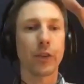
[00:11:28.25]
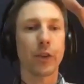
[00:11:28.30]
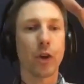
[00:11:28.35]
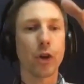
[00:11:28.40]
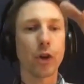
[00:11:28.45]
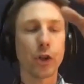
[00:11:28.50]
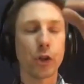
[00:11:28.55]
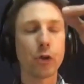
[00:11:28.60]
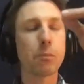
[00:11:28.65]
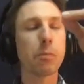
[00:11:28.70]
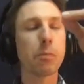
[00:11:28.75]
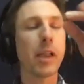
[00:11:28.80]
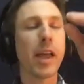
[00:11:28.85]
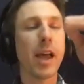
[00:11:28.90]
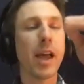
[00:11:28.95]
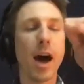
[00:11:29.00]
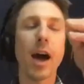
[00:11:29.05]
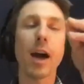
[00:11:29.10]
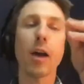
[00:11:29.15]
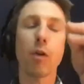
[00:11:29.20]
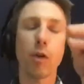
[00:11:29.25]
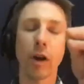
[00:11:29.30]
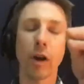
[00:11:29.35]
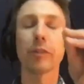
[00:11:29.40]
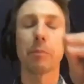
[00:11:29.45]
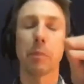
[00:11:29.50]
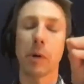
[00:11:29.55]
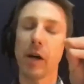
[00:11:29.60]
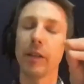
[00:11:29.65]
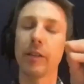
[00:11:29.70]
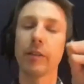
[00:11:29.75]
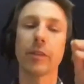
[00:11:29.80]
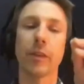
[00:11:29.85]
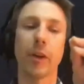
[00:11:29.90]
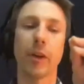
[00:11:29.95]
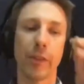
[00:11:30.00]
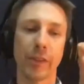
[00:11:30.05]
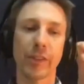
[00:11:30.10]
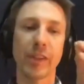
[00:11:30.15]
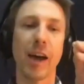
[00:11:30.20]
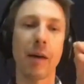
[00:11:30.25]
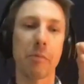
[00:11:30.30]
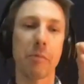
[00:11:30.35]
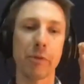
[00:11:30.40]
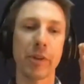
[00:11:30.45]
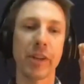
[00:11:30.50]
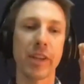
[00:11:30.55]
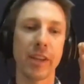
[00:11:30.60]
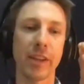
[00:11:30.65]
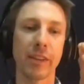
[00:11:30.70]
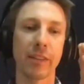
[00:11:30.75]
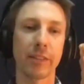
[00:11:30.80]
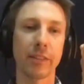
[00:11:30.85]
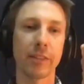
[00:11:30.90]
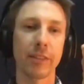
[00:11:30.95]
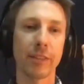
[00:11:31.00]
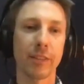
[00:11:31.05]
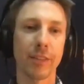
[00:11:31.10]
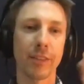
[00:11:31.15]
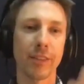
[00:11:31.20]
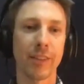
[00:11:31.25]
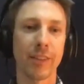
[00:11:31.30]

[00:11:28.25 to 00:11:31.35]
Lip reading: Could you play hot cross buns on the top 3 keys?